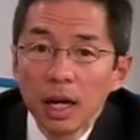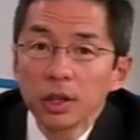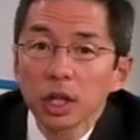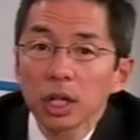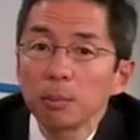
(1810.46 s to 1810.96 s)

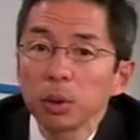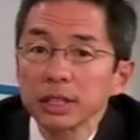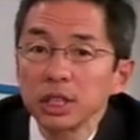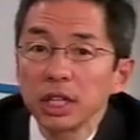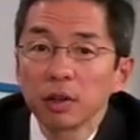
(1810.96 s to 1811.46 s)
The
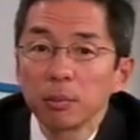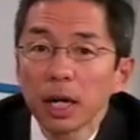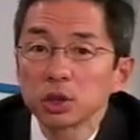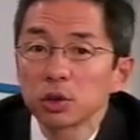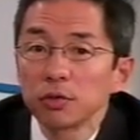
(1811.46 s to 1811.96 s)
complexity of the
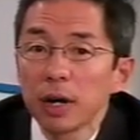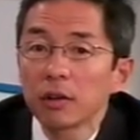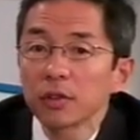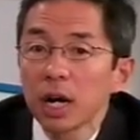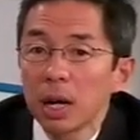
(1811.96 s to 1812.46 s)
mitral
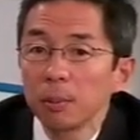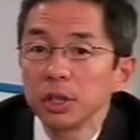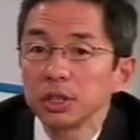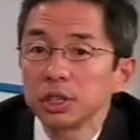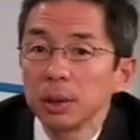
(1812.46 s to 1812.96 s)
valve
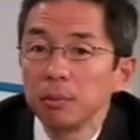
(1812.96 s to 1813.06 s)
competency